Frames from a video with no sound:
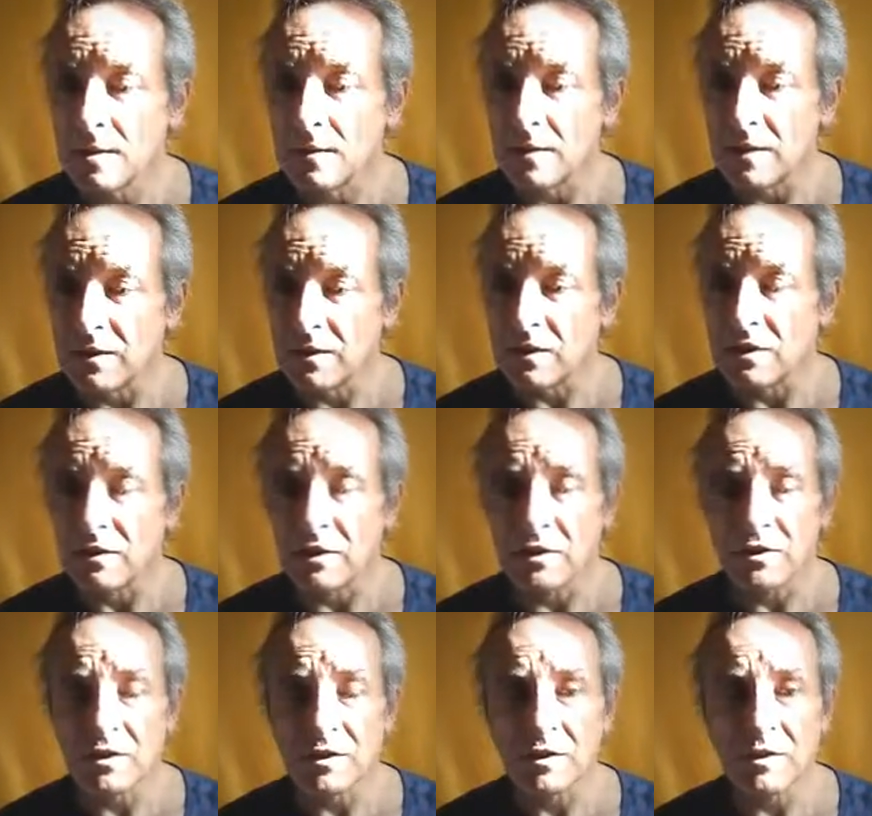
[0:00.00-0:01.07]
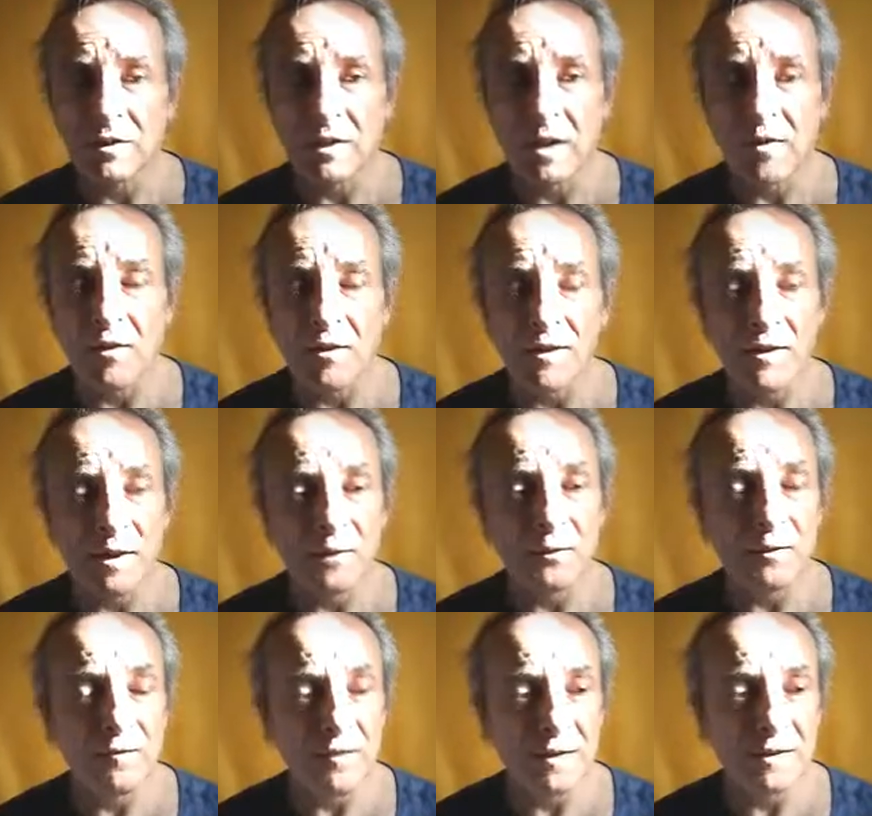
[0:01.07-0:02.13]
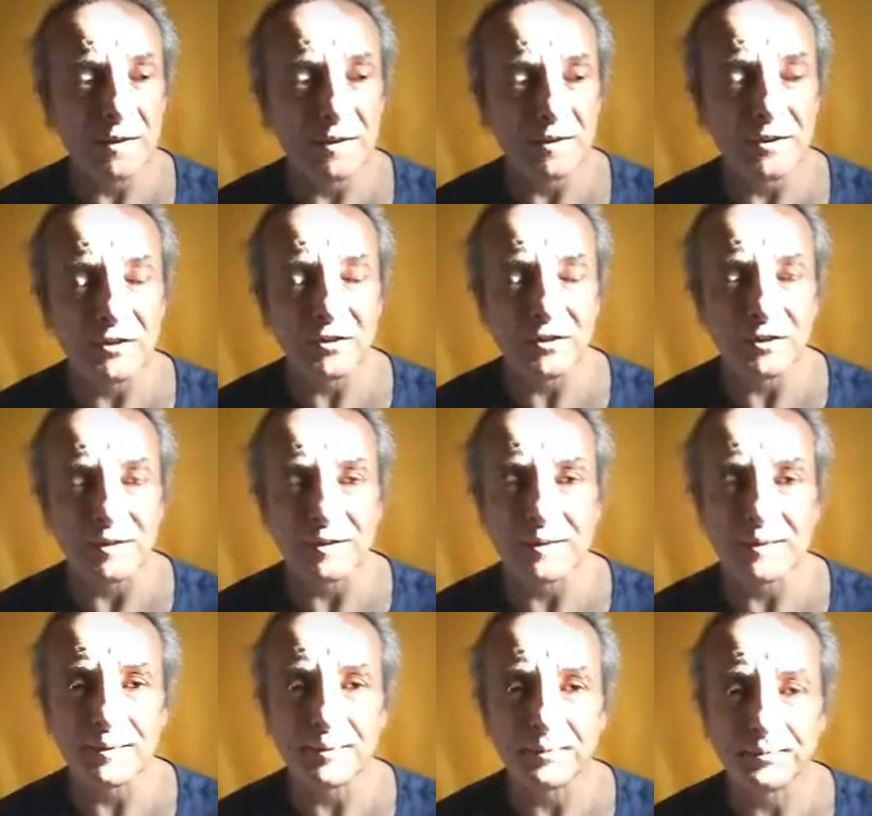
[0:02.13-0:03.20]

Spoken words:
These conditions are the result of these conditions.